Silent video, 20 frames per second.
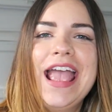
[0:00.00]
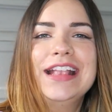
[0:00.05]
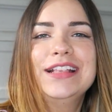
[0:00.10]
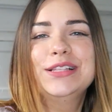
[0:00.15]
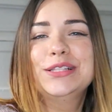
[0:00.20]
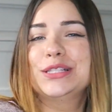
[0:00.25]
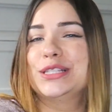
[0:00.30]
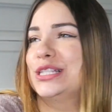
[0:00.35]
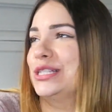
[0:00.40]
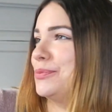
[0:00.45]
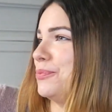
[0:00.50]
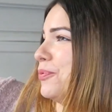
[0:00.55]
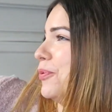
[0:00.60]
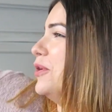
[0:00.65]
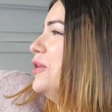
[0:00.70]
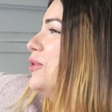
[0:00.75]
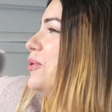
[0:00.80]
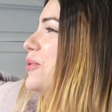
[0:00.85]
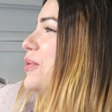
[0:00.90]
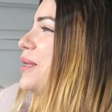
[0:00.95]
and
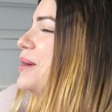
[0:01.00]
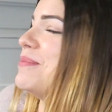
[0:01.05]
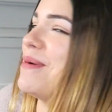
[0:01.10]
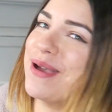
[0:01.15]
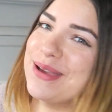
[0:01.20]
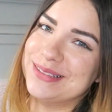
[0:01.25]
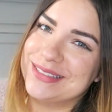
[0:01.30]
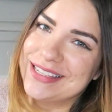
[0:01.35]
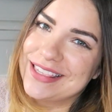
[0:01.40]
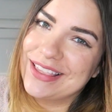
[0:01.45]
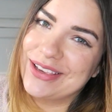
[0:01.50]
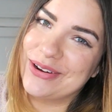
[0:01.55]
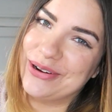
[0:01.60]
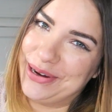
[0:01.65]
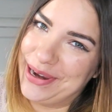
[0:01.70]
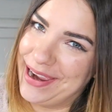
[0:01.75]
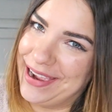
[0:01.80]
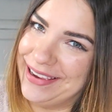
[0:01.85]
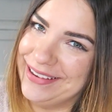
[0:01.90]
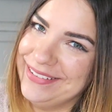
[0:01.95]
sprinkle them onto the
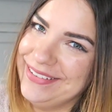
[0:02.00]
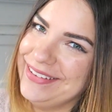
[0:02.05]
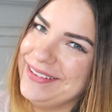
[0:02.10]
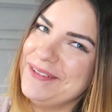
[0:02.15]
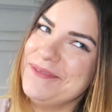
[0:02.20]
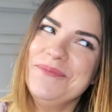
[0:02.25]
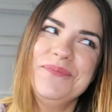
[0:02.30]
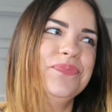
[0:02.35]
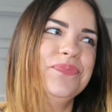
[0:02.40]
crowd.